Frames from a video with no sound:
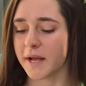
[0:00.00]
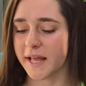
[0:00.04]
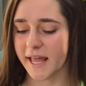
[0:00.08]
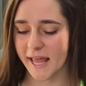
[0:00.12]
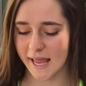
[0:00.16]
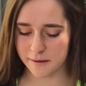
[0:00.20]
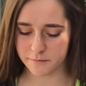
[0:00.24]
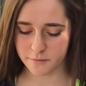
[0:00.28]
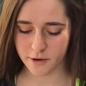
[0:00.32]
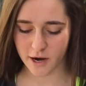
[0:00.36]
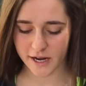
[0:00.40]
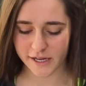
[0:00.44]
what
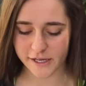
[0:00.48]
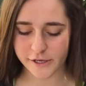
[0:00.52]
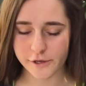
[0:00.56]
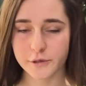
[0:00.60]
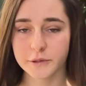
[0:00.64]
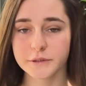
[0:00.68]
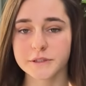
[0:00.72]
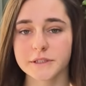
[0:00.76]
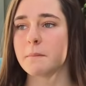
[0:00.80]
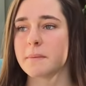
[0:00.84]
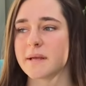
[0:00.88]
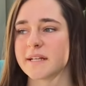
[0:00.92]
camera I
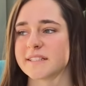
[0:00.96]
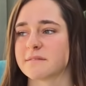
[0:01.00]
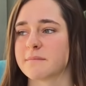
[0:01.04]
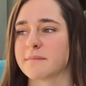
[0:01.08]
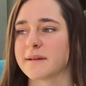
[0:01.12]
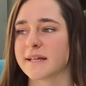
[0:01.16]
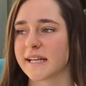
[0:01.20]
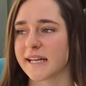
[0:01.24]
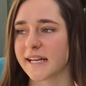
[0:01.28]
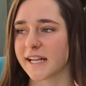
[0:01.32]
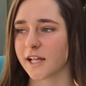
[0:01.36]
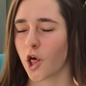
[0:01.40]
use because
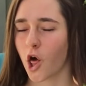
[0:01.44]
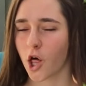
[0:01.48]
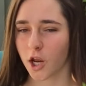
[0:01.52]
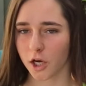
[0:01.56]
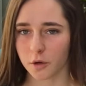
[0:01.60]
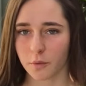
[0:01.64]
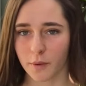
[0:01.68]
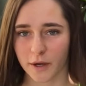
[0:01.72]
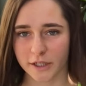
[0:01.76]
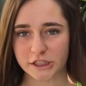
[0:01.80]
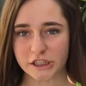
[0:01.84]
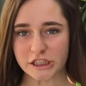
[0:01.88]
I'm getting a lot
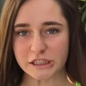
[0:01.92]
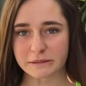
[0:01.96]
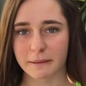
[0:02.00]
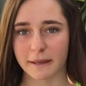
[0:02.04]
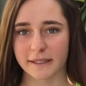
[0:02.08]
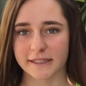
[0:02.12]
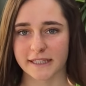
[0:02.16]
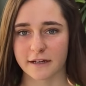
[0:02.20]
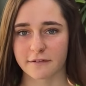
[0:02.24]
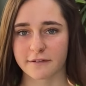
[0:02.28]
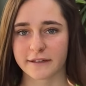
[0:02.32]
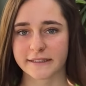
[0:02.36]
of questions
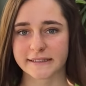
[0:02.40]
about that